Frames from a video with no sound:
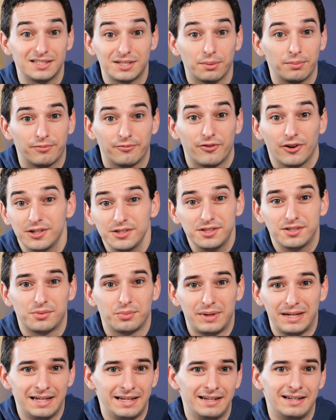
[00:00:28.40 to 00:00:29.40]
So first
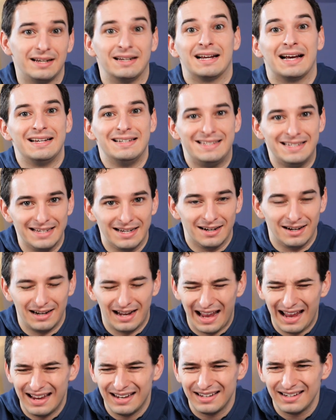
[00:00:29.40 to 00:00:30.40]
we need an idea,
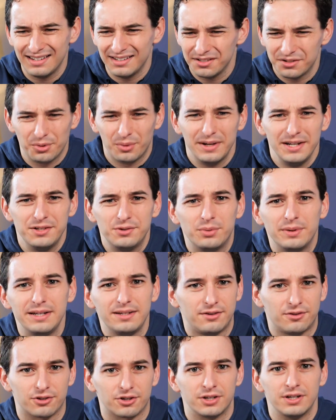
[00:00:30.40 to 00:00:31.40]
and in
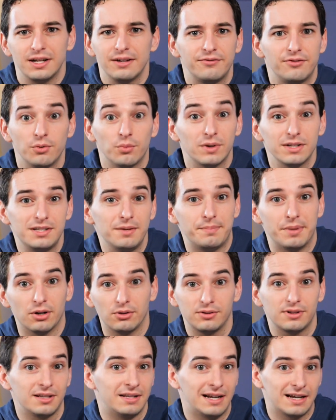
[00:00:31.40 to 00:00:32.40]
2023, if you want to
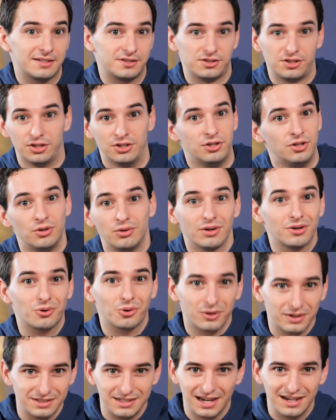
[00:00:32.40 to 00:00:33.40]
build the next
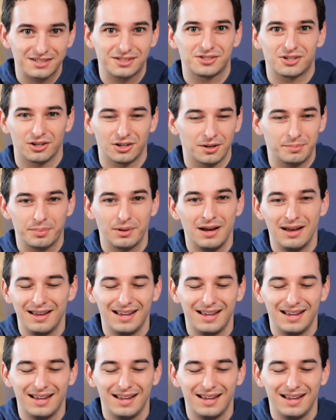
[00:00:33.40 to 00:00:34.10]
unicorn tech startup,